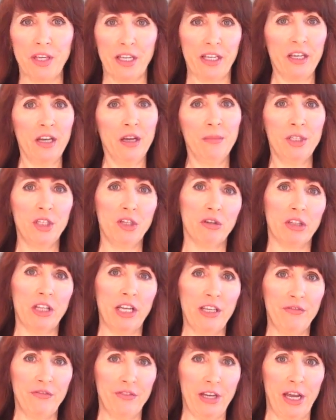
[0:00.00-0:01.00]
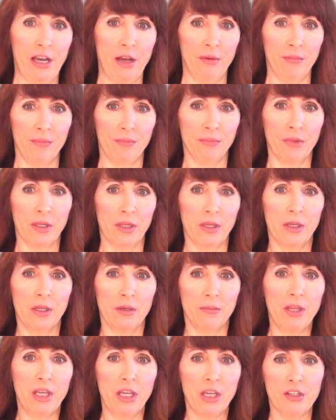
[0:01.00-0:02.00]
that come in your life now,
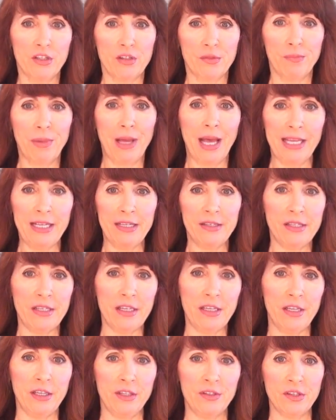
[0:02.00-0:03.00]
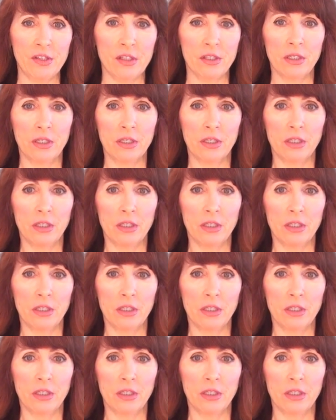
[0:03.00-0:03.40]
because Pisces